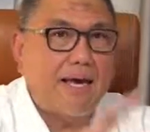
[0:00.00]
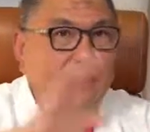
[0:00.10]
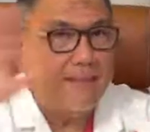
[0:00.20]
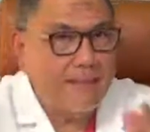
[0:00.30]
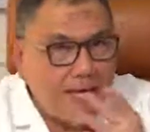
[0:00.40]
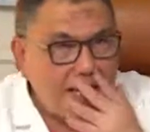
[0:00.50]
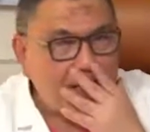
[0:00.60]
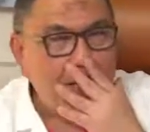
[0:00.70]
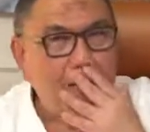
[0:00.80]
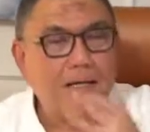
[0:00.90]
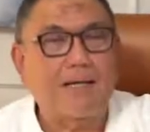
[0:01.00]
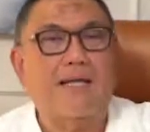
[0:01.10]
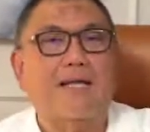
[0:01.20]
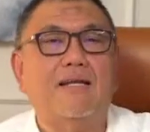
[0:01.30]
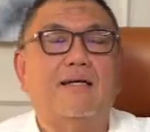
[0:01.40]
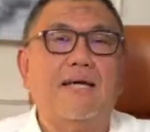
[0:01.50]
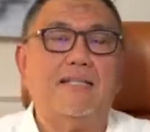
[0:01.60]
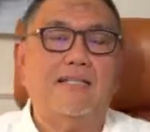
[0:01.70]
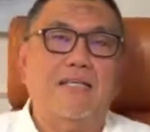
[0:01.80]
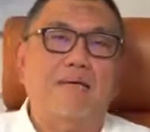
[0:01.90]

and then get a catheter